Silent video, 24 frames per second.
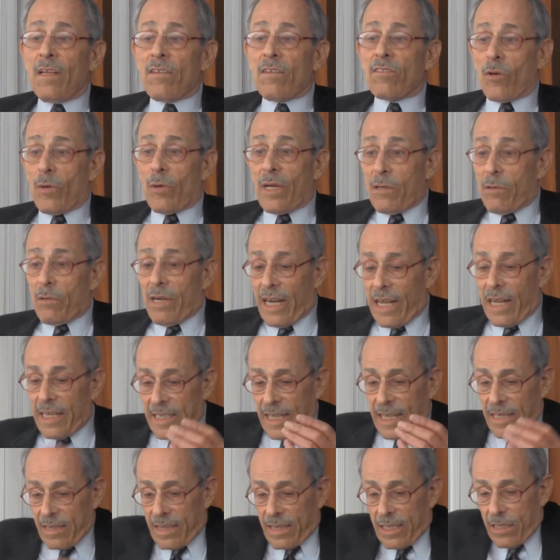So anyway, I
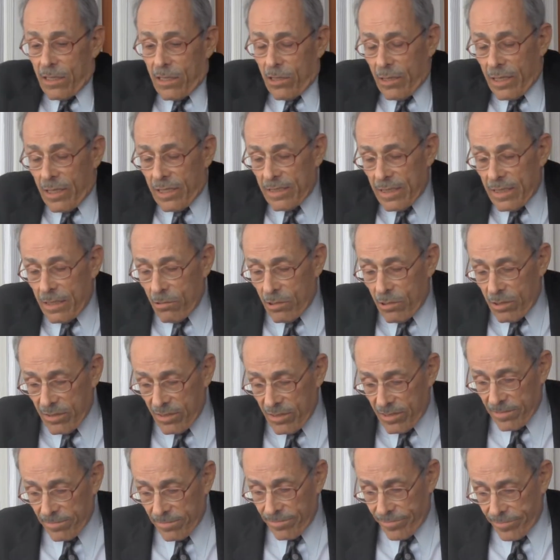get there, and there
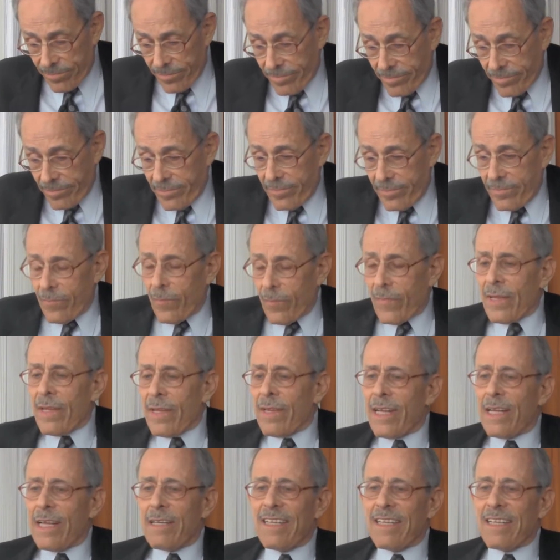was
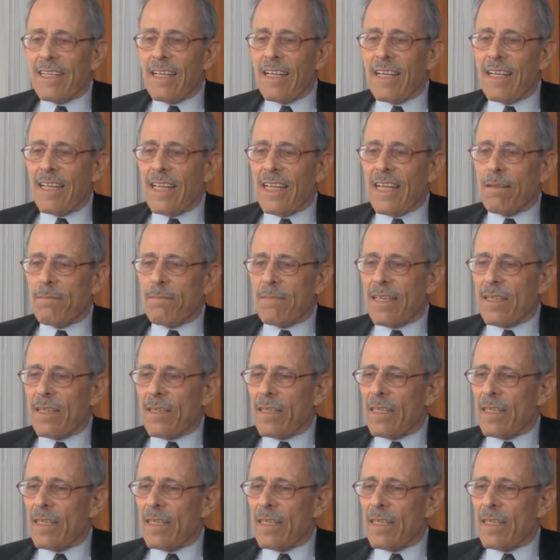only